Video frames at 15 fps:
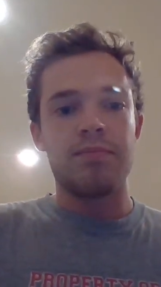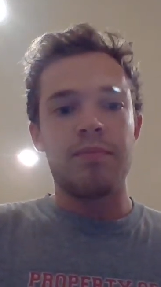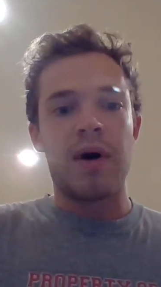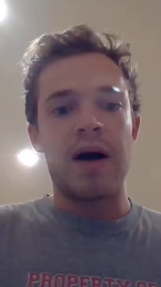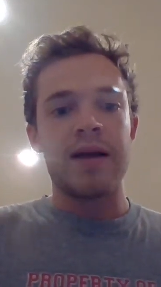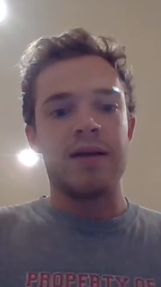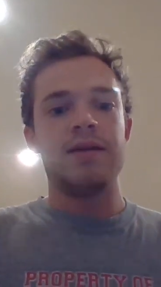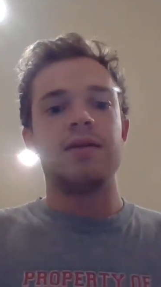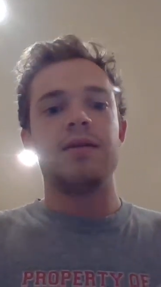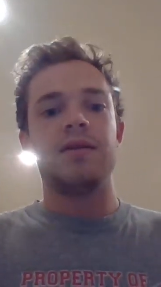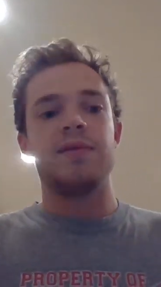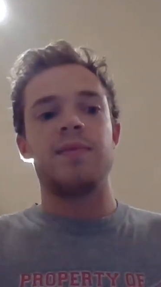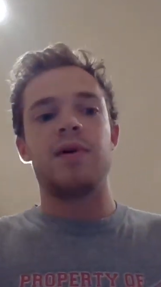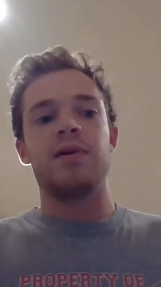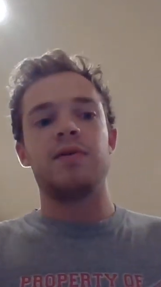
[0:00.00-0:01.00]
bias
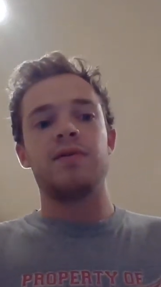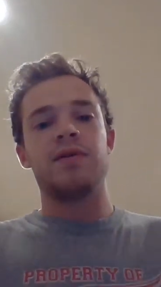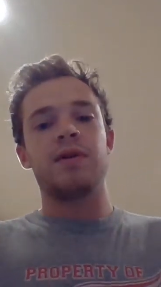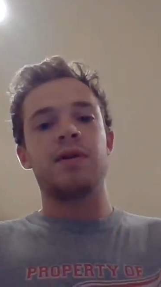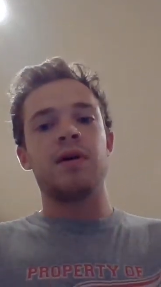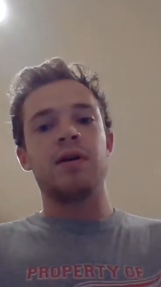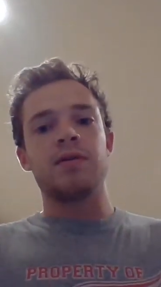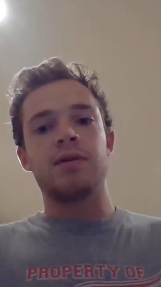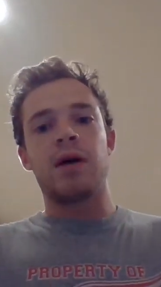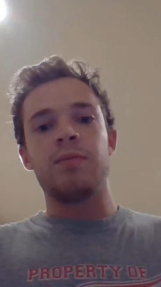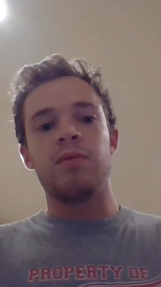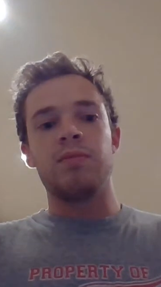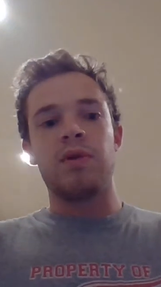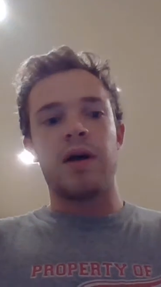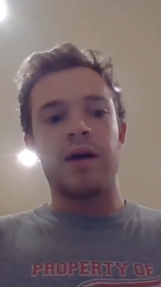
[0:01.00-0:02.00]
is by using a
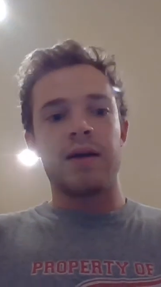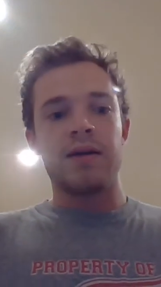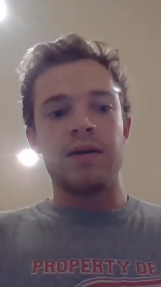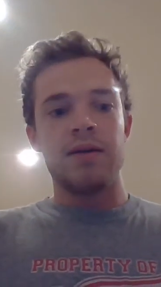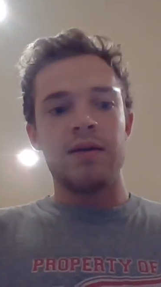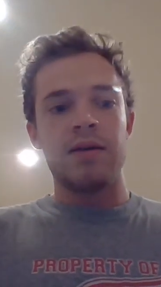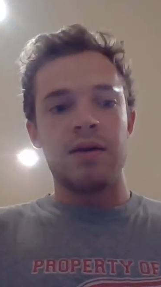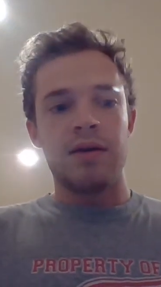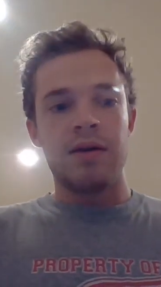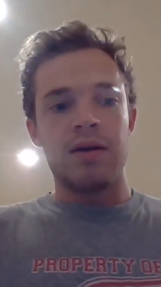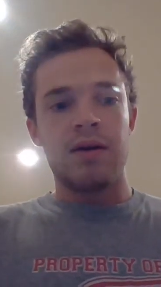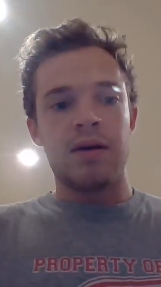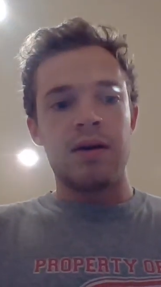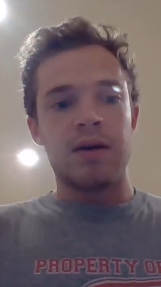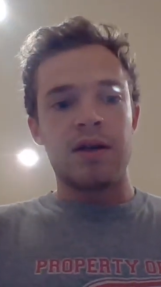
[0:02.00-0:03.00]
double blind
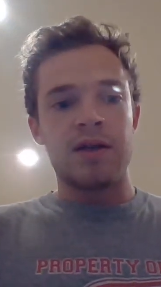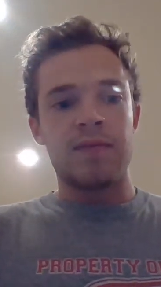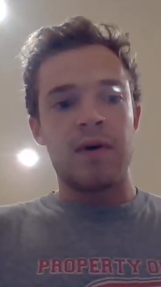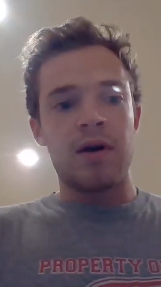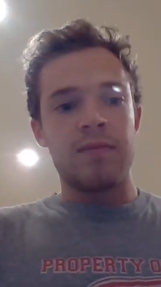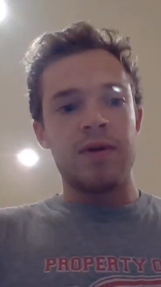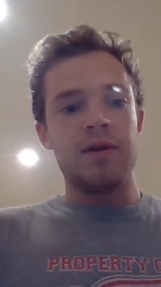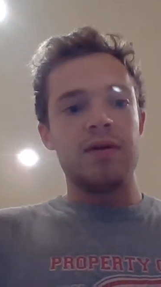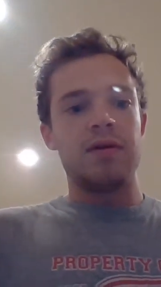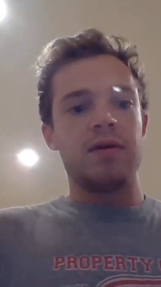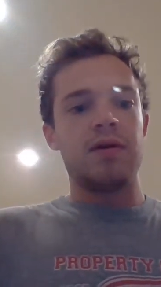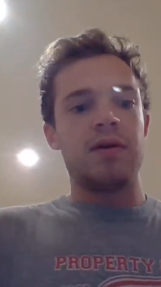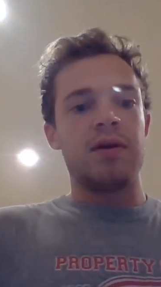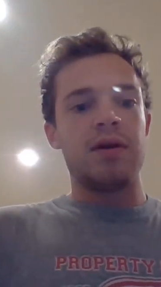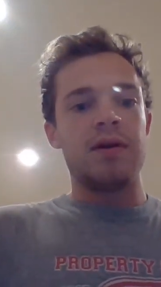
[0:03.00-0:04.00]
experiment,
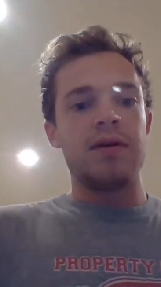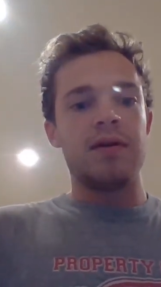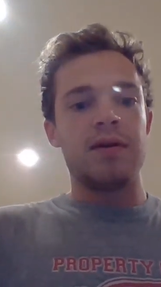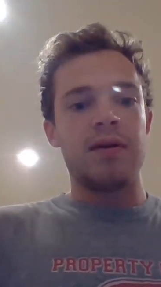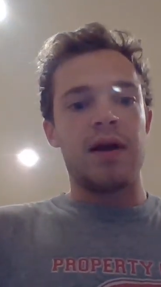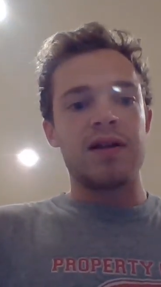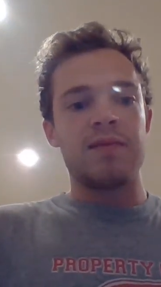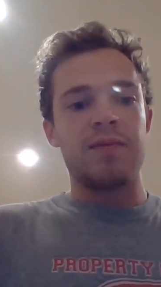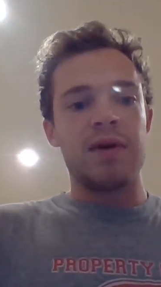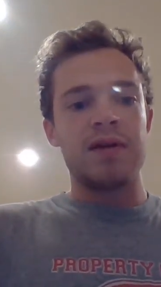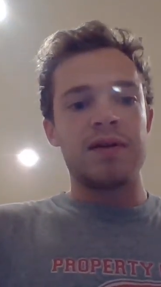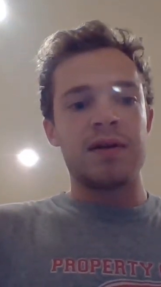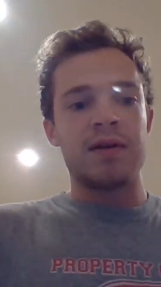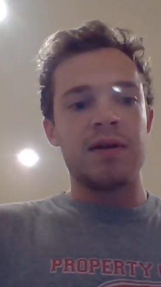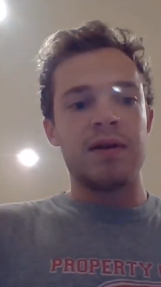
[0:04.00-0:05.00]
and that's
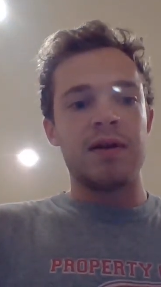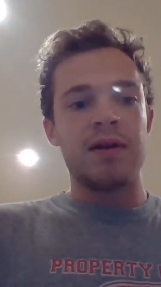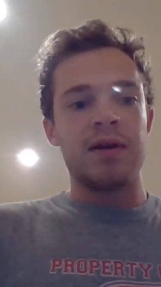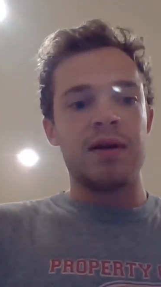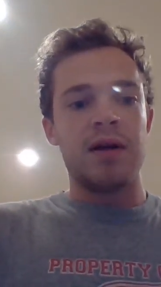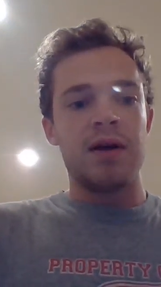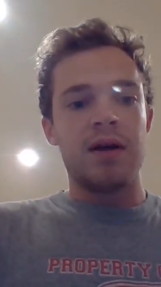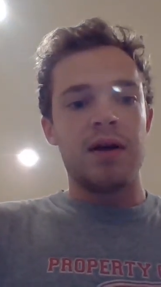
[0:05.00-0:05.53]
basically